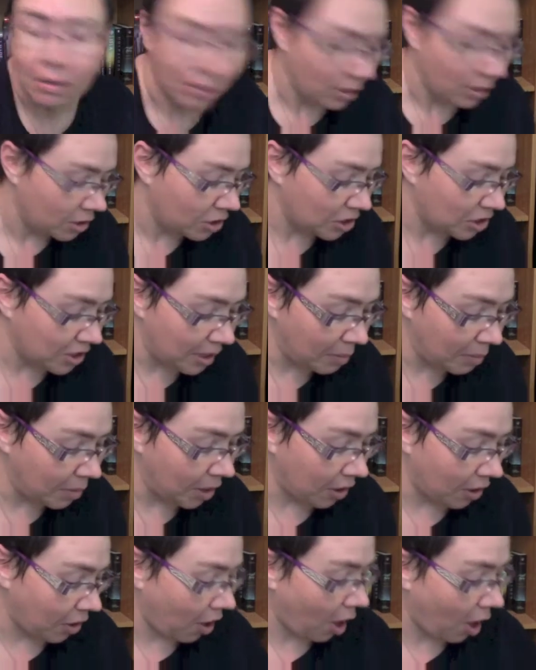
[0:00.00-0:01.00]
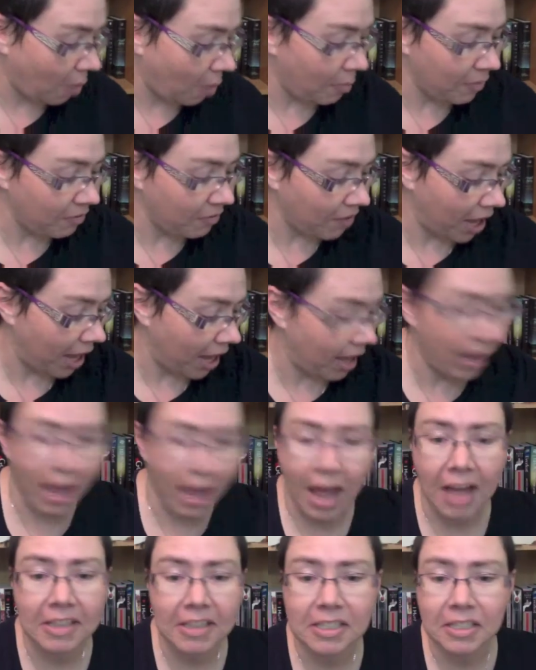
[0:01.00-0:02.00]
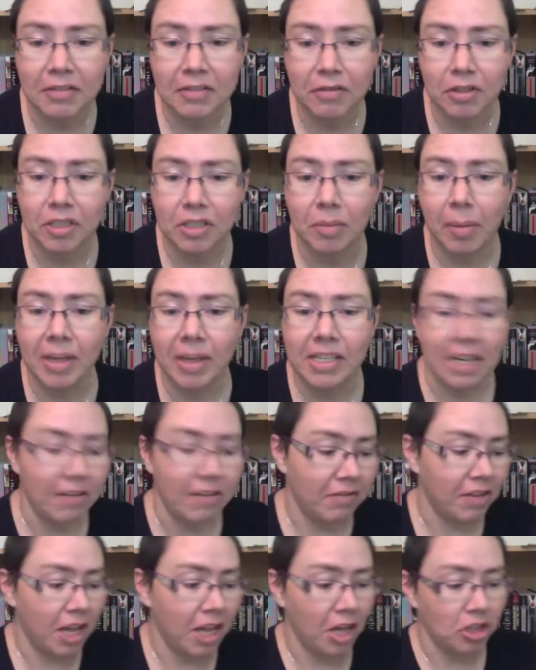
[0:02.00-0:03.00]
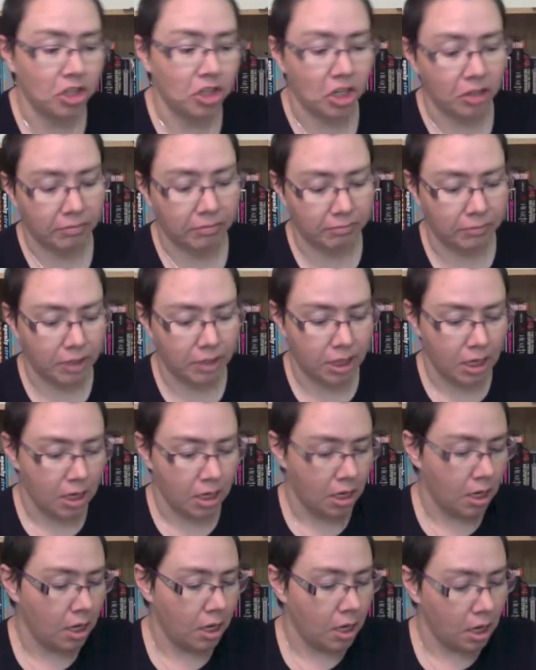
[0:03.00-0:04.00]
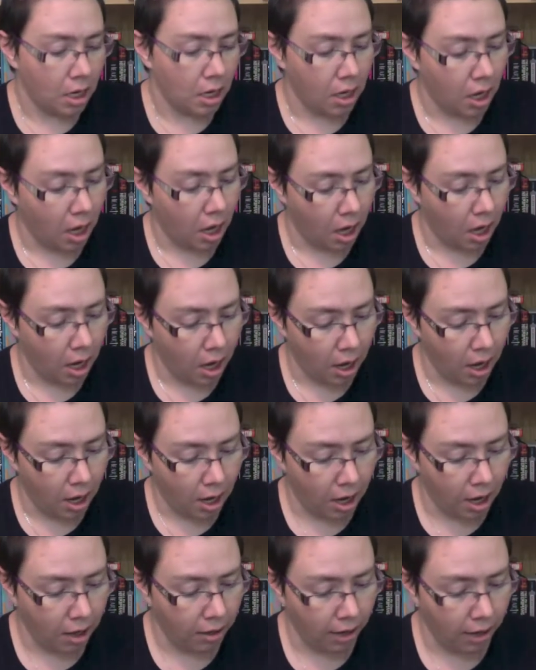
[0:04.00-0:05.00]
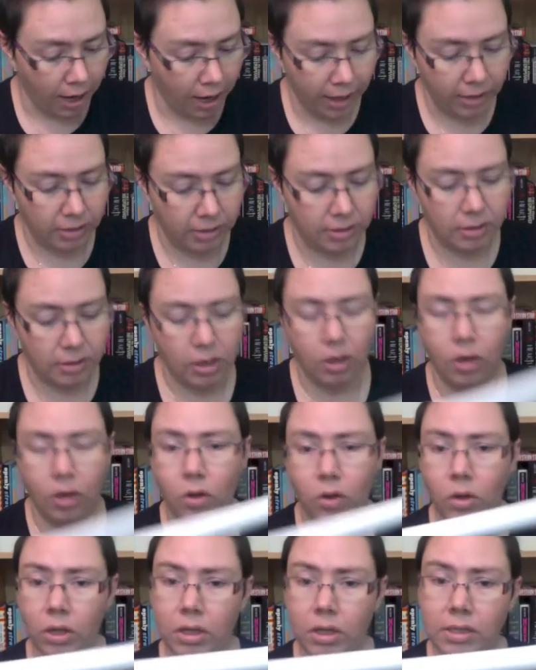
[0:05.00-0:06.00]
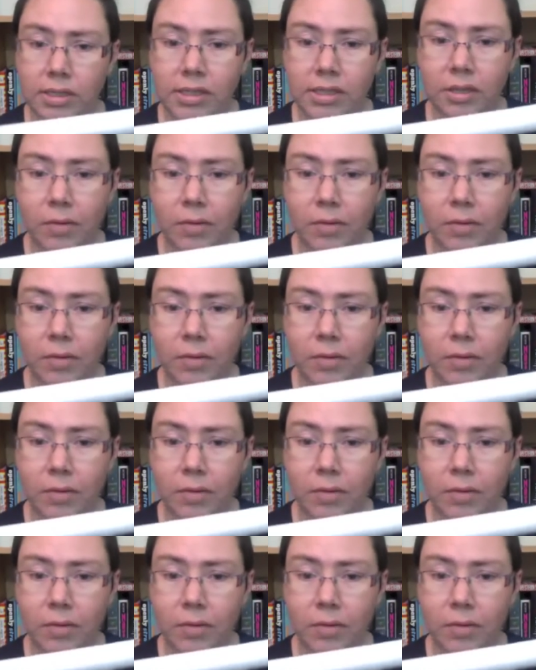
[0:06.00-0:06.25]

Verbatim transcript: just give me a little help if I ask for some identification. All right, so still